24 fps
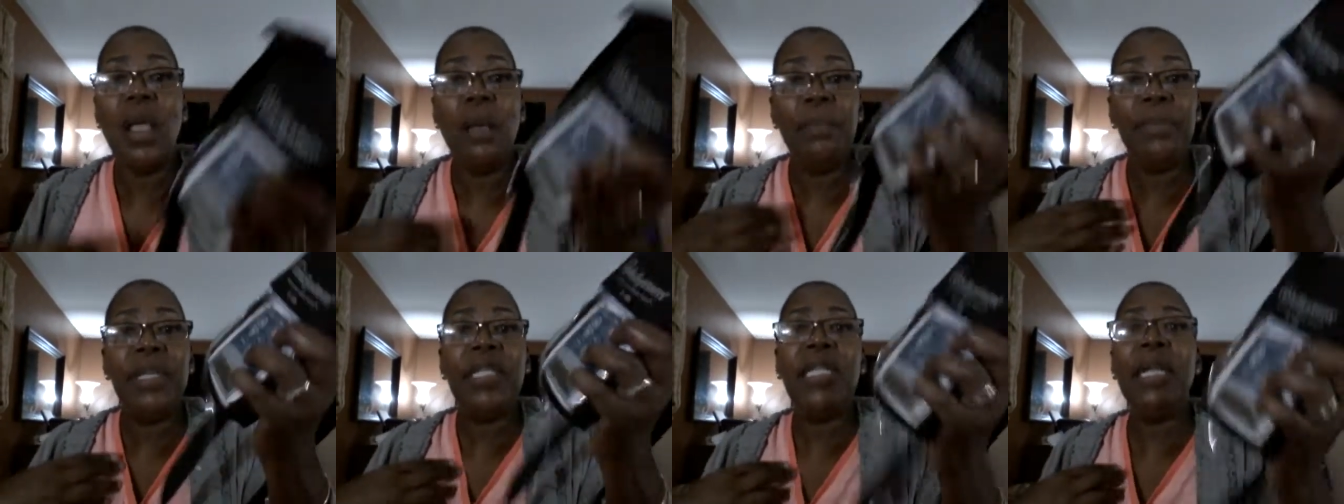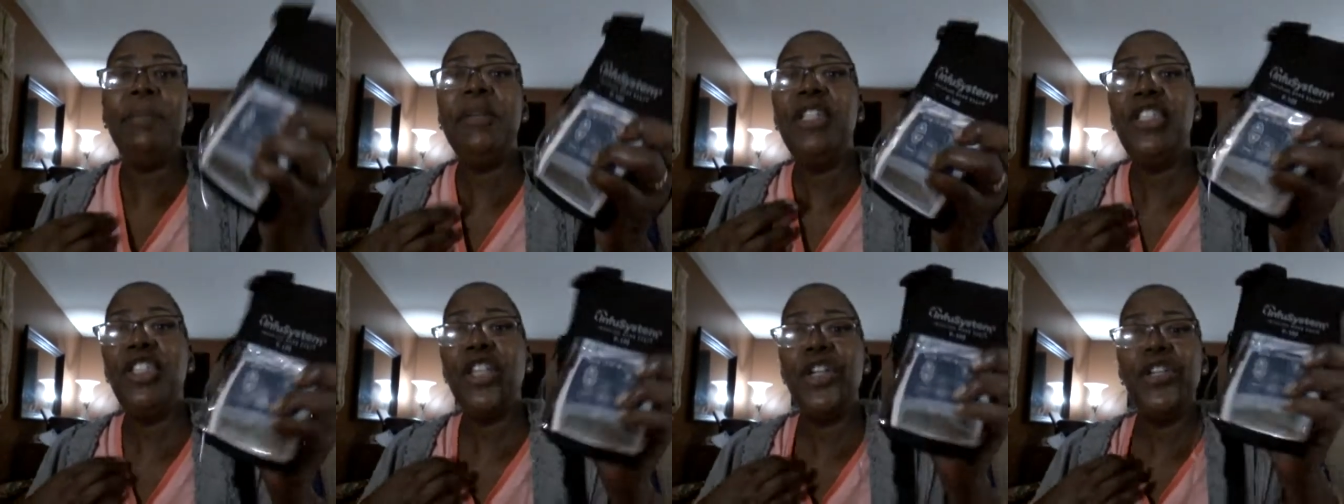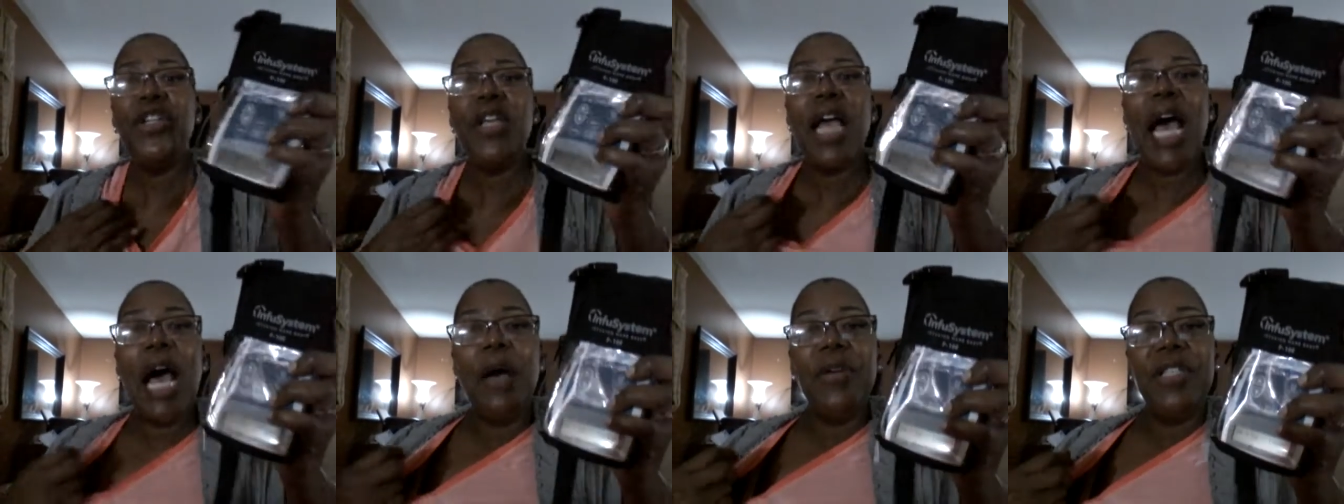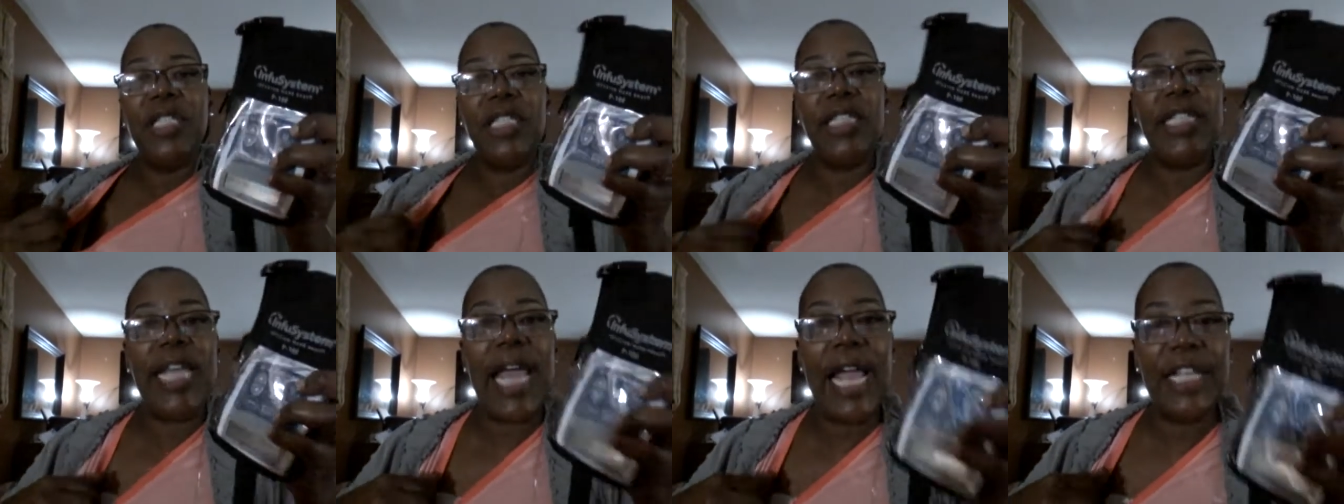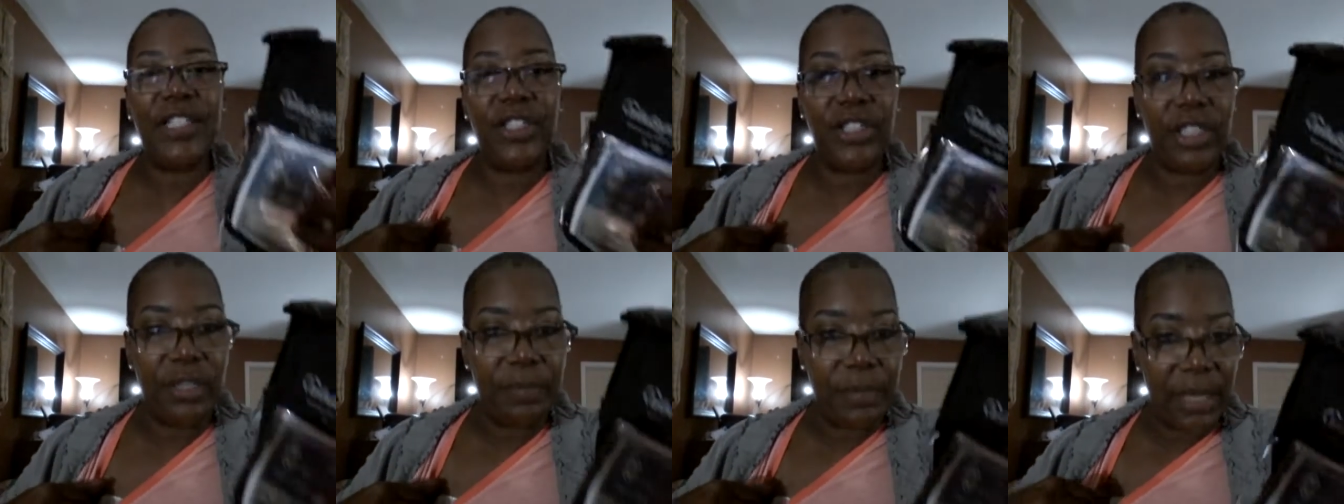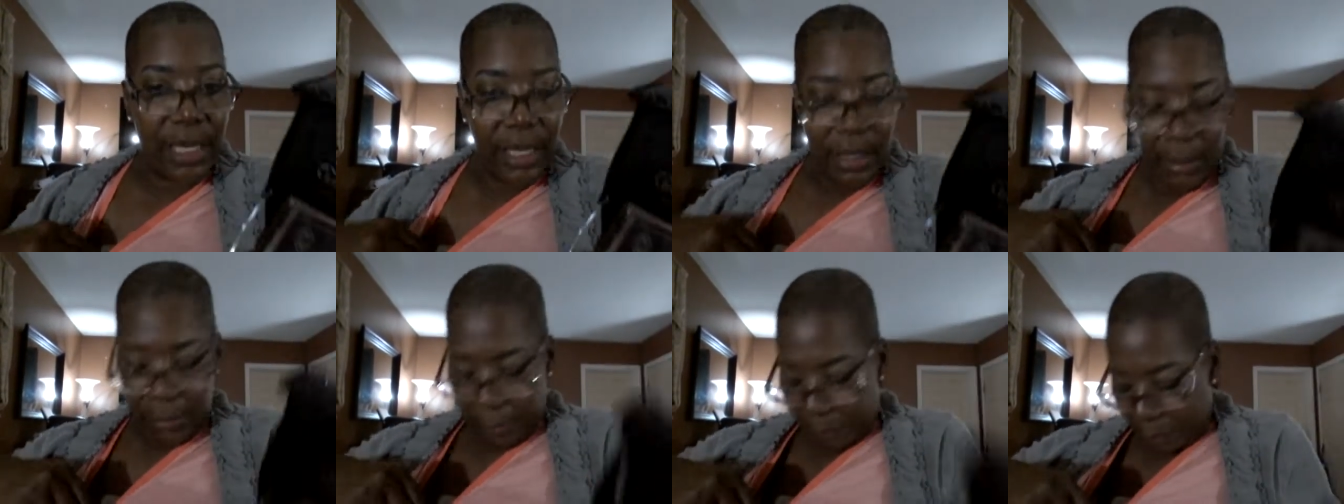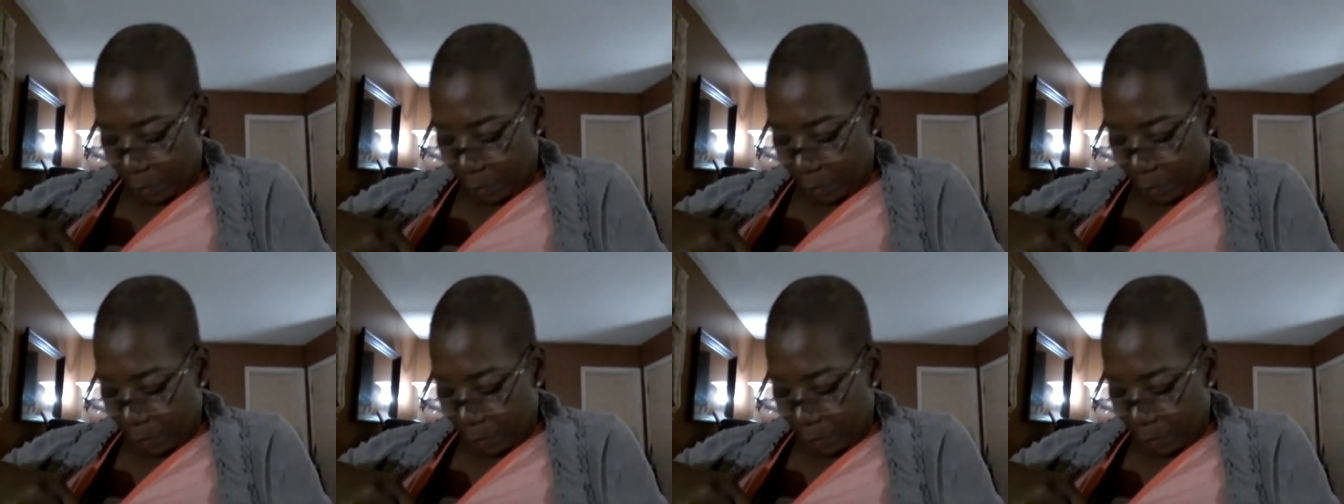But let me show you how it's attached to me.